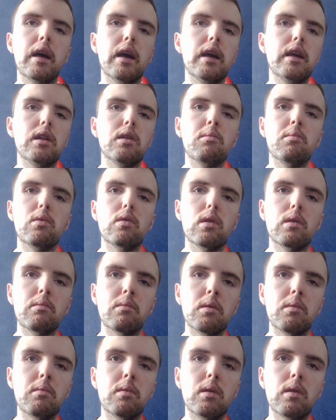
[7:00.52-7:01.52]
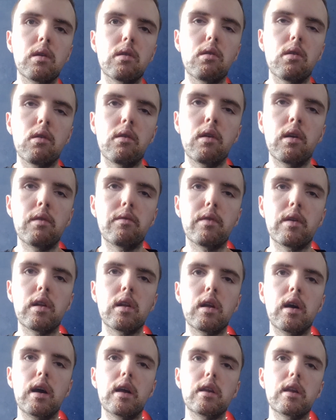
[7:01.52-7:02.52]
hate the Muslim community or
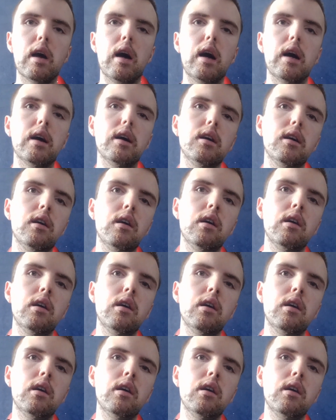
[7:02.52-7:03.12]
anything like that.